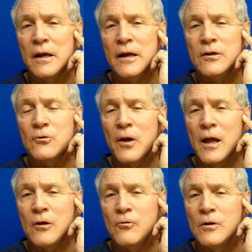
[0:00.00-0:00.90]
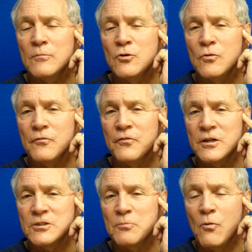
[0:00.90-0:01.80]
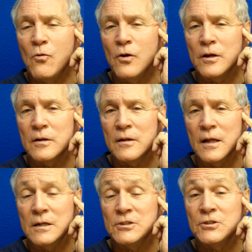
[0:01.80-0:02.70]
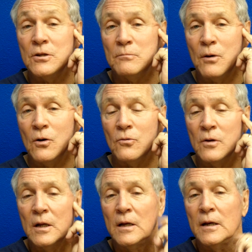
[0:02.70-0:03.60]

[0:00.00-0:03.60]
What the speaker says: and you're anchoring them to a fixed point that is to the bone.